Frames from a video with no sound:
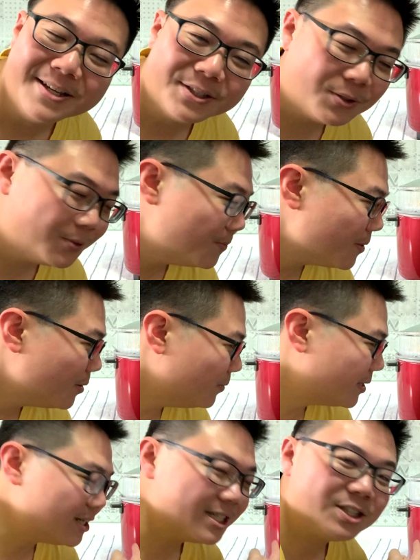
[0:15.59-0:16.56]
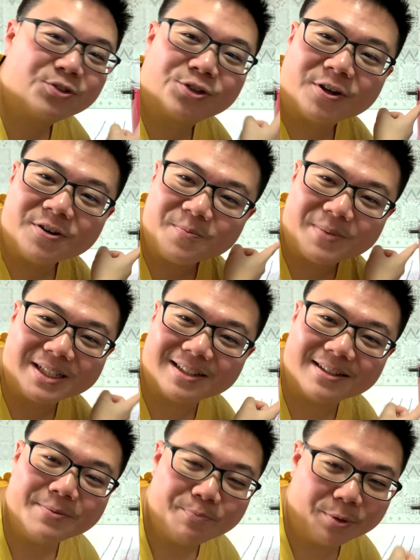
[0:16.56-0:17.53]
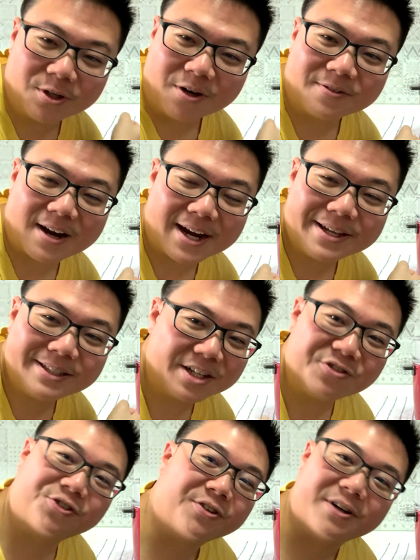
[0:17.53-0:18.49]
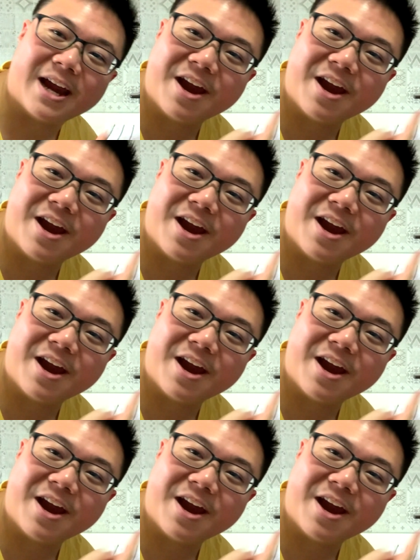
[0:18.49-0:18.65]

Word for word: So we can just throw, basically put your rice and throw